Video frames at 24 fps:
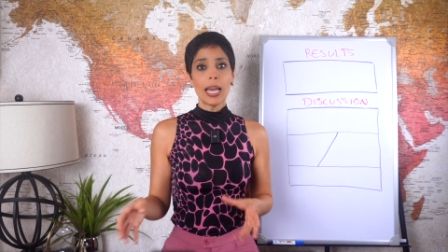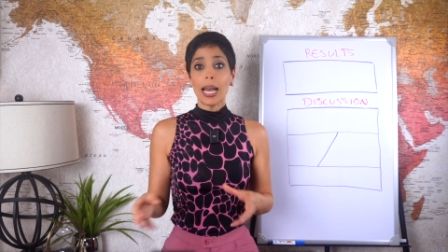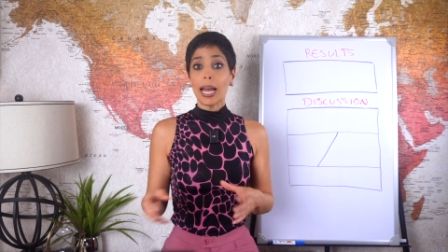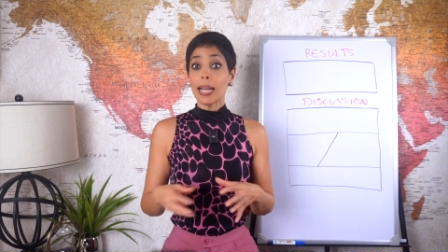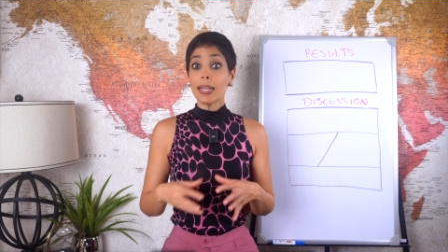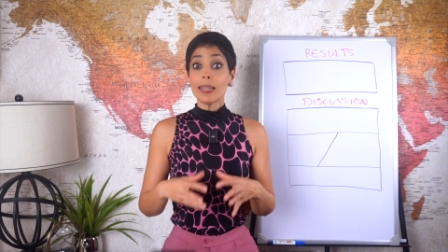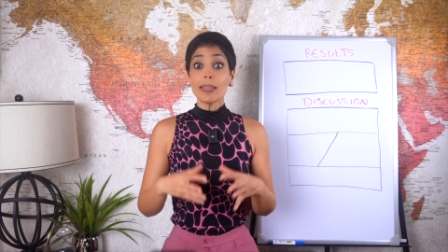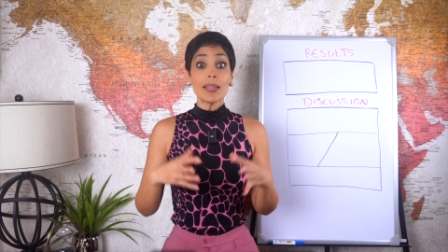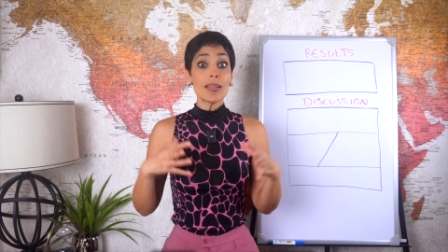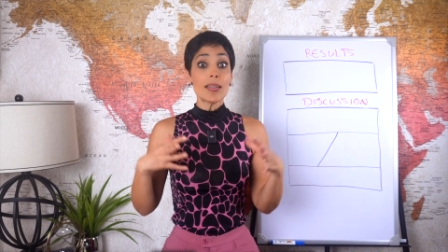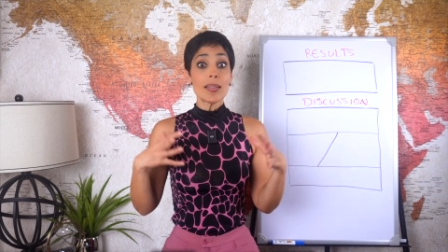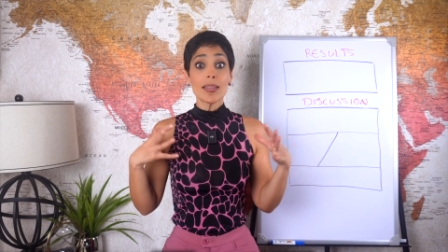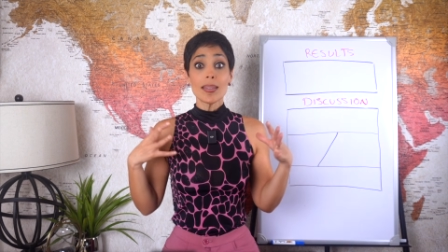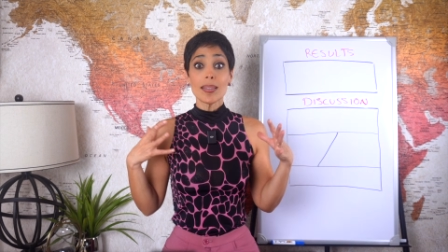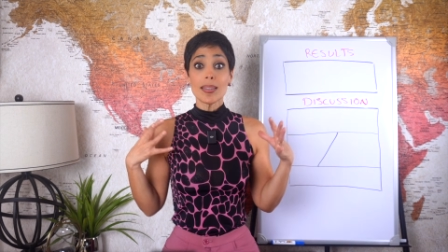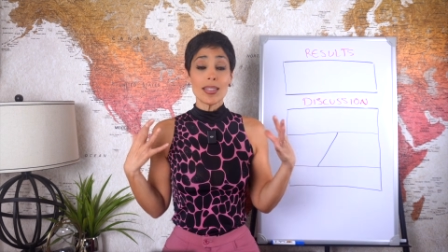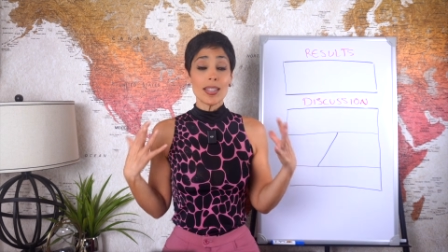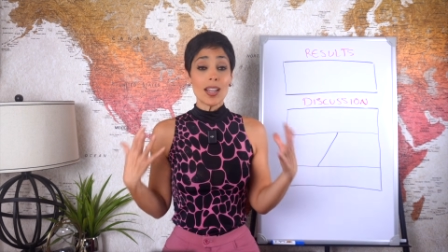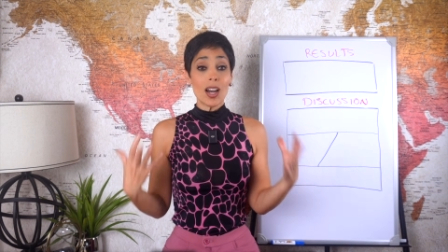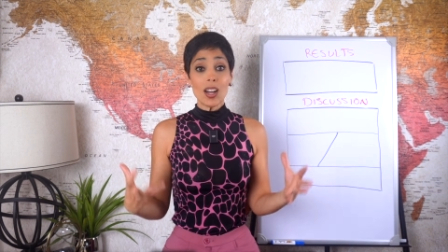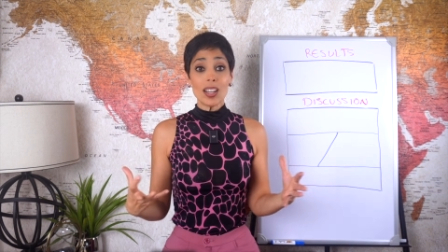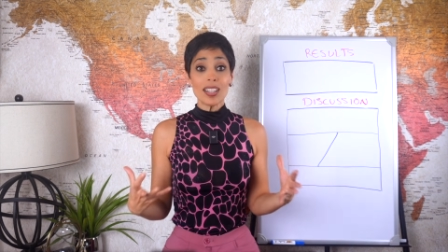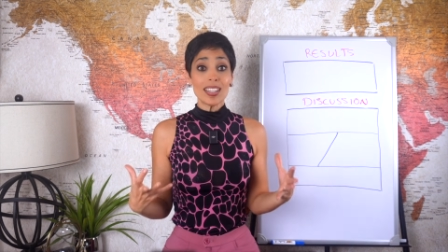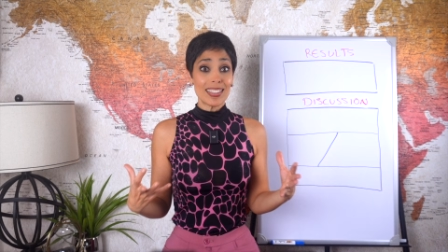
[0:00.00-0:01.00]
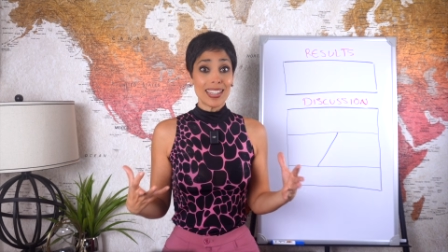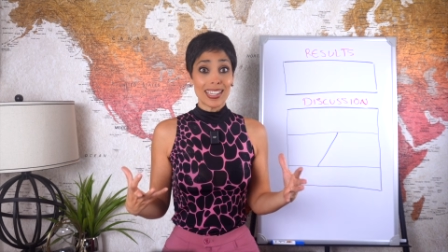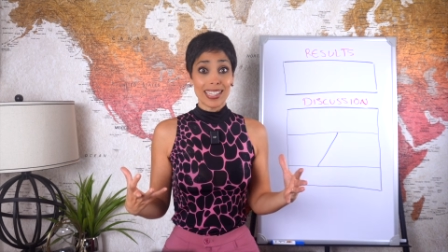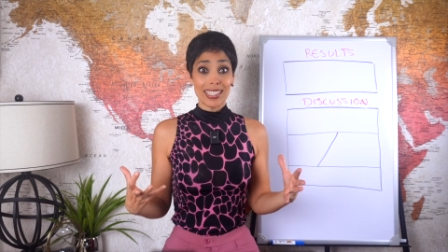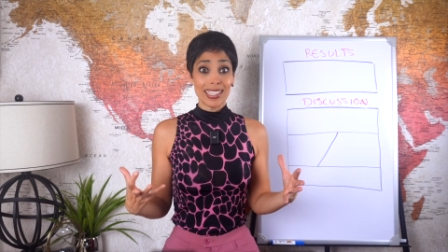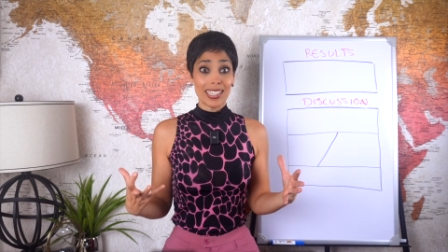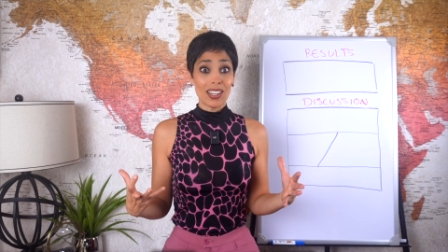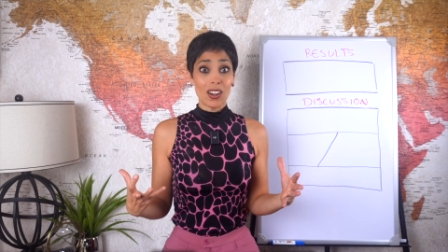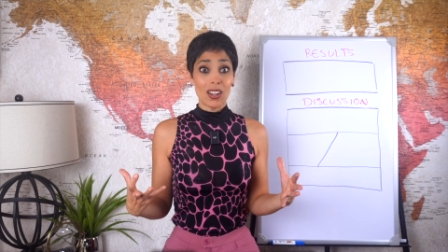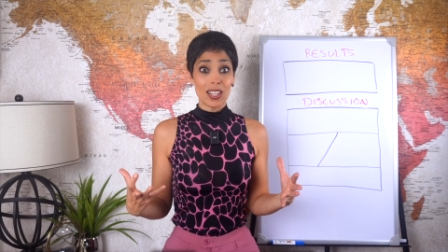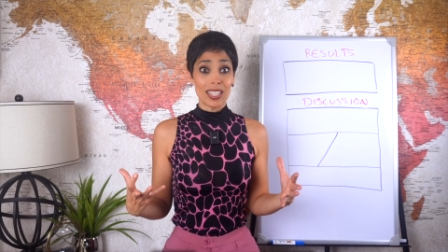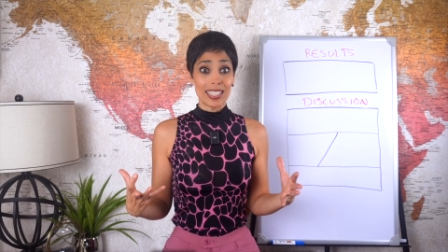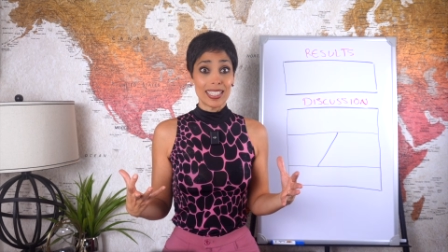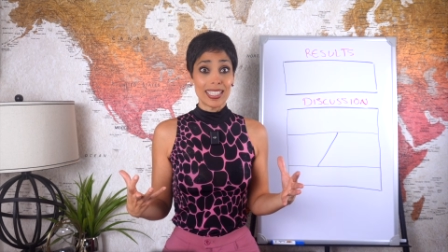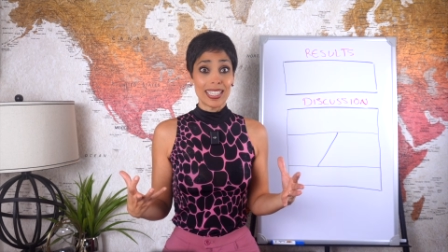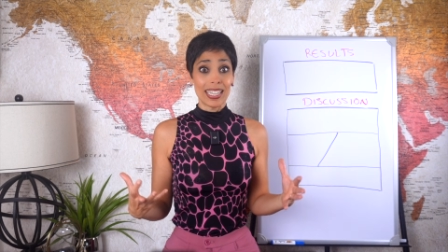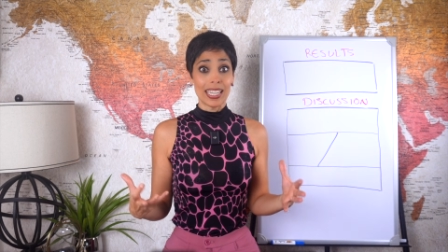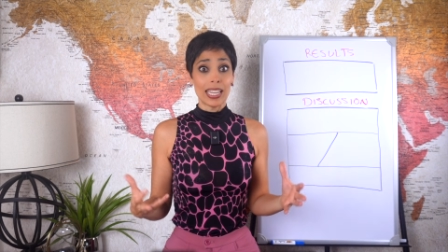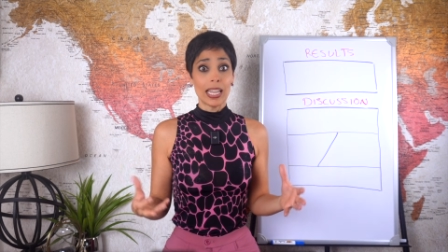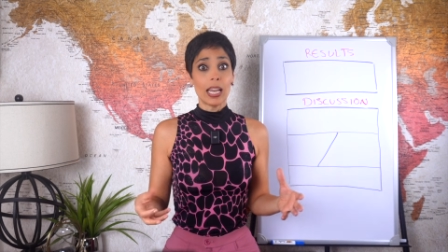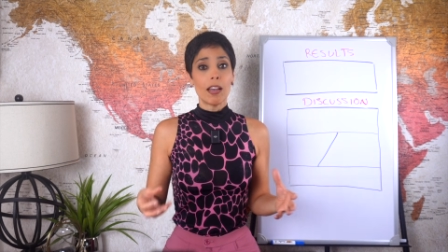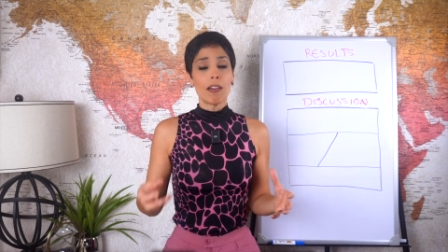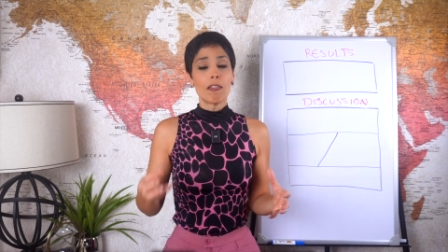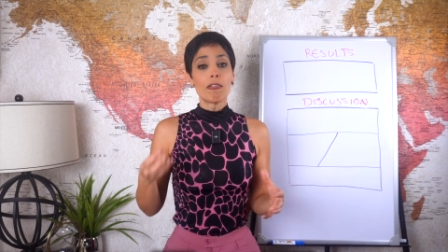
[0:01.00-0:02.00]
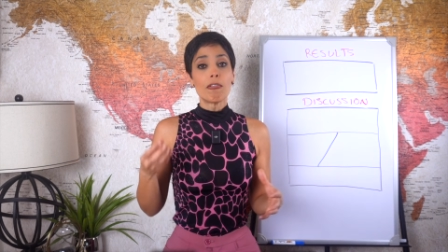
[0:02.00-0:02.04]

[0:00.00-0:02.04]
And this is not a technicality.